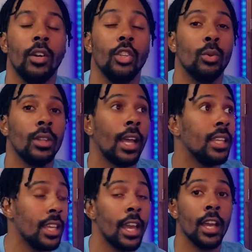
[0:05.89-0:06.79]
and you were
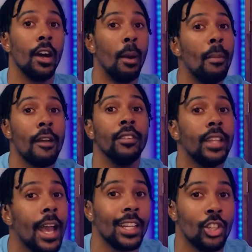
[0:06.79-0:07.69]
like, yeah, I'm having
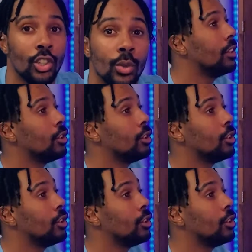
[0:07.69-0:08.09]
that issue.